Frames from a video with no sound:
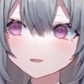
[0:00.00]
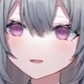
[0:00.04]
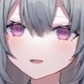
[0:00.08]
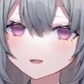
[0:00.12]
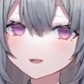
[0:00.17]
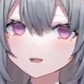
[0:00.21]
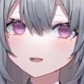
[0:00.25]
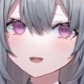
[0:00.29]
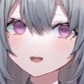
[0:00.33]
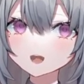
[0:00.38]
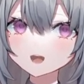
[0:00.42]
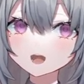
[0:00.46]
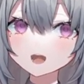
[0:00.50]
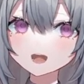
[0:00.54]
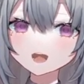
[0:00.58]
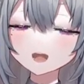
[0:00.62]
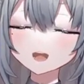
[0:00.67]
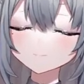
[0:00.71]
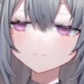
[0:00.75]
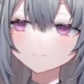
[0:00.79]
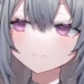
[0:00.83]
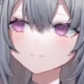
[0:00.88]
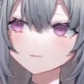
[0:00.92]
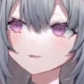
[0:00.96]
Oh, there we go. It's
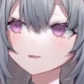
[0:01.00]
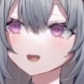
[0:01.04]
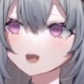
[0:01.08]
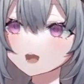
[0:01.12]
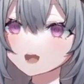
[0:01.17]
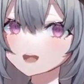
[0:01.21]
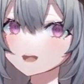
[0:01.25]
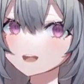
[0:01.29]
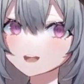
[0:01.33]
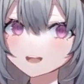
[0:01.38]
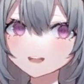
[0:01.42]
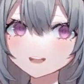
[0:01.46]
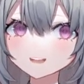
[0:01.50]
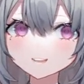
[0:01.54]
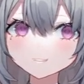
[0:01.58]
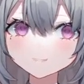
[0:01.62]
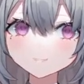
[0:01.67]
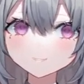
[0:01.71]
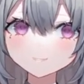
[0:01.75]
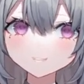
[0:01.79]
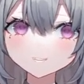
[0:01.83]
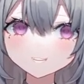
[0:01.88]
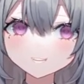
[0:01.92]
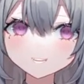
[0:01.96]
because lost. she's talking to the red
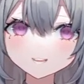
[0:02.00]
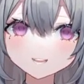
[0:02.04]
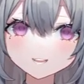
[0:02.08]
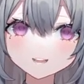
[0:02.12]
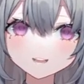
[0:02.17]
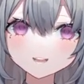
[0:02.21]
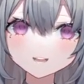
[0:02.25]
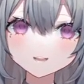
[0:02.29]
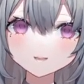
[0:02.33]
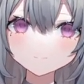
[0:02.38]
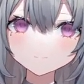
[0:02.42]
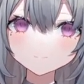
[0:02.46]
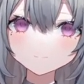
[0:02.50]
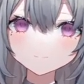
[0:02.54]
haired girl. She's not even